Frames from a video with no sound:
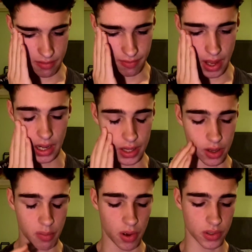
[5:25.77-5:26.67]
Finally,
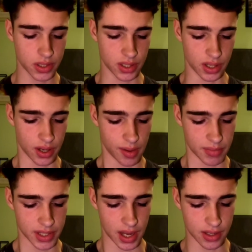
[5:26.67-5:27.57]
you posted.
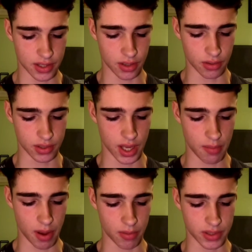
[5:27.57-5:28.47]
I'm sad too.
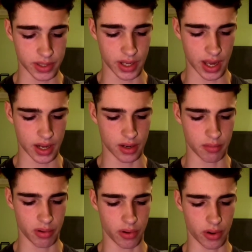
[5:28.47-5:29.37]
Same, I was sad
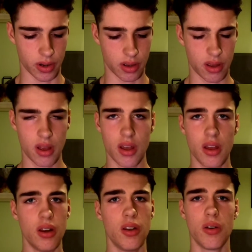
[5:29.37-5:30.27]
and bored.
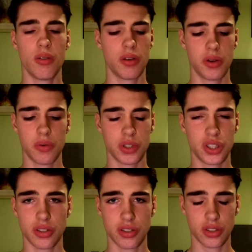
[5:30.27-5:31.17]
No, no,
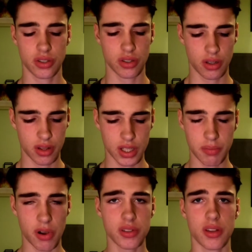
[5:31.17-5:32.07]
sh- sh- uh, this
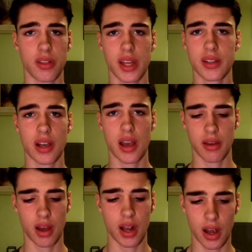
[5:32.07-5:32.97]
person thinks
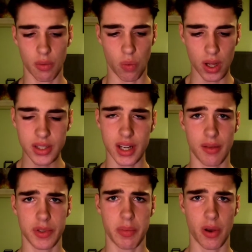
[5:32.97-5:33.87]
I, I, I wanted
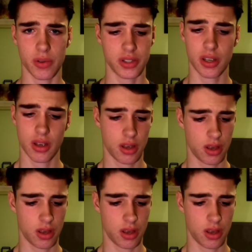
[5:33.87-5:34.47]
him to post.